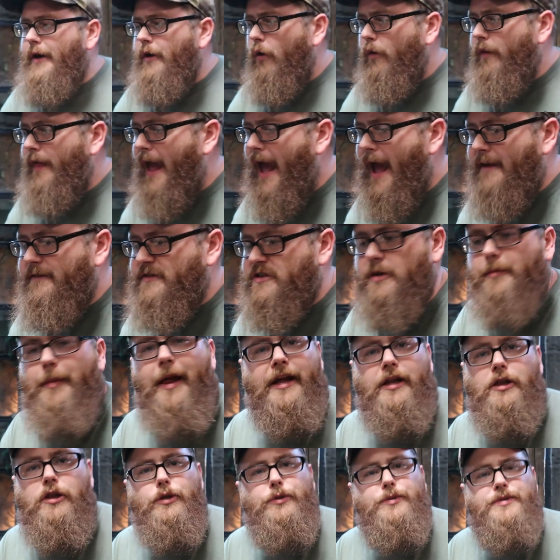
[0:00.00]
I know, I know they have some
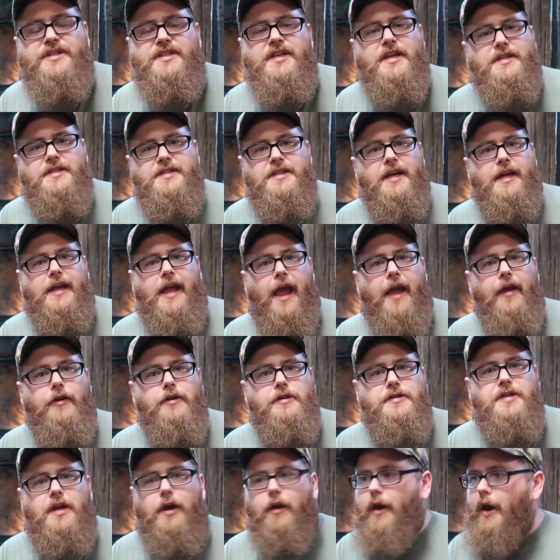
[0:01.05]
like leucistic
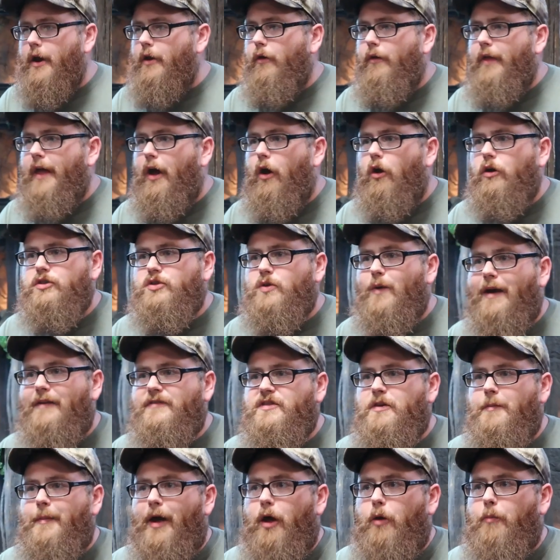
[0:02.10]
gators there. Yeah. I know they also
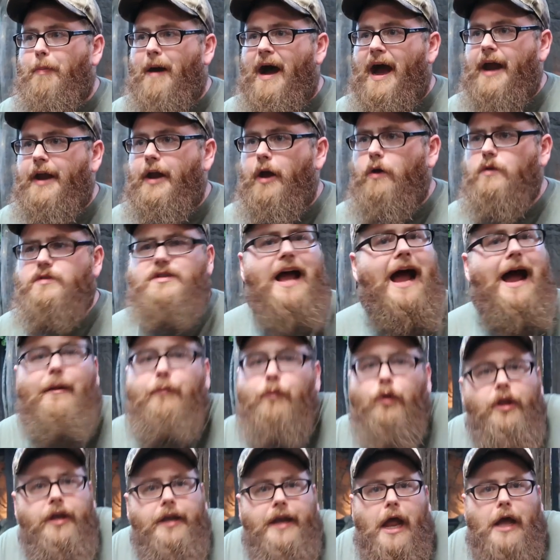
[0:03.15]
have some albinos.
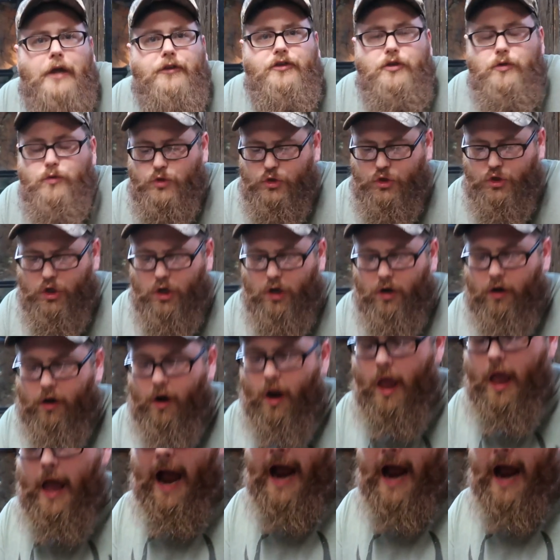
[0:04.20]
I'm really not too sure.